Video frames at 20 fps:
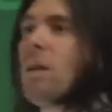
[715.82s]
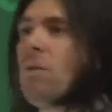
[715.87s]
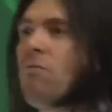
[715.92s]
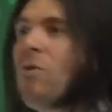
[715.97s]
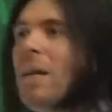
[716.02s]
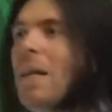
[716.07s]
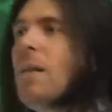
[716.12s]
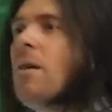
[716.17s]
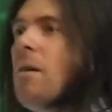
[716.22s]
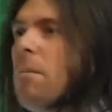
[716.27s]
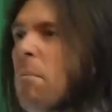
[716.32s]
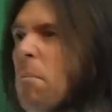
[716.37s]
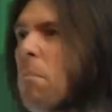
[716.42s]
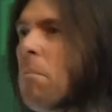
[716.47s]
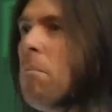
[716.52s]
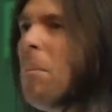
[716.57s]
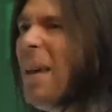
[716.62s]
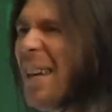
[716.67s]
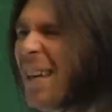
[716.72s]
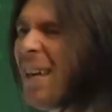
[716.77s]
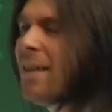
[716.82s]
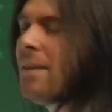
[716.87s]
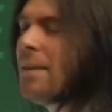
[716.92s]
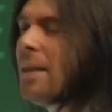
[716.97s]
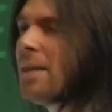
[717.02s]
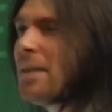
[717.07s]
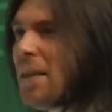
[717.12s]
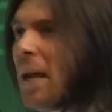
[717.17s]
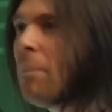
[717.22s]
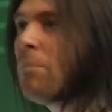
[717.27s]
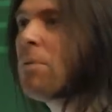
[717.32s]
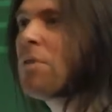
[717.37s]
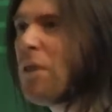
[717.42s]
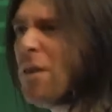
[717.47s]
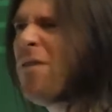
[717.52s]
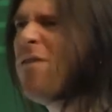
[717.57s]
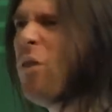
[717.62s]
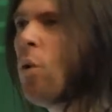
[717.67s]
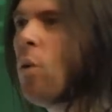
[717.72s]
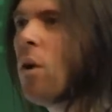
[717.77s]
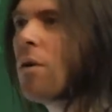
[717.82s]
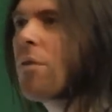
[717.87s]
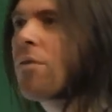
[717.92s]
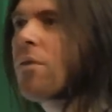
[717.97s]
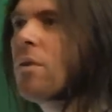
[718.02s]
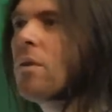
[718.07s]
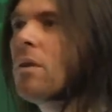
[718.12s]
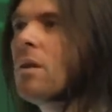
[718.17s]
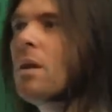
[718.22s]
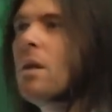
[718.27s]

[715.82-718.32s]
Right? Make it December the 4th.